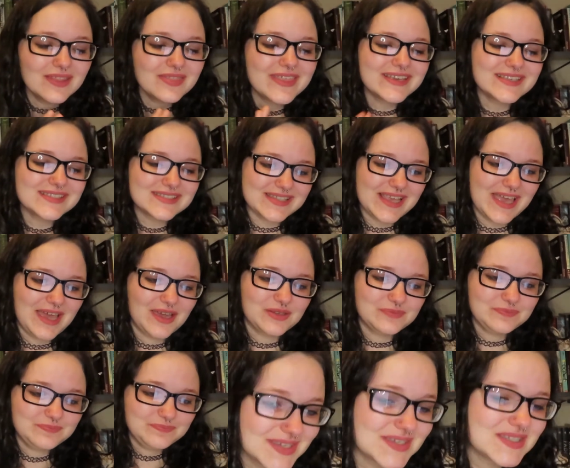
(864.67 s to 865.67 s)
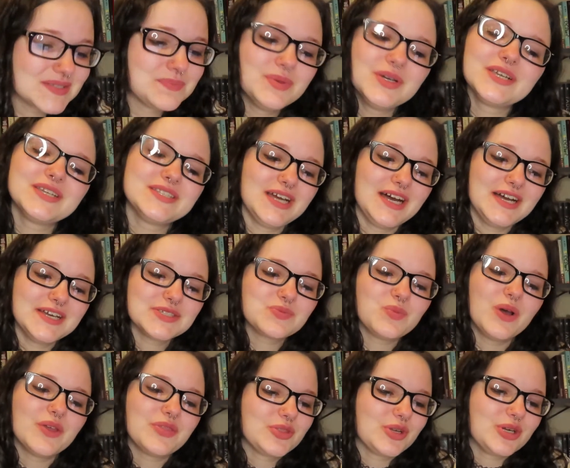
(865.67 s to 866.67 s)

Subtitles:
They said, this book does what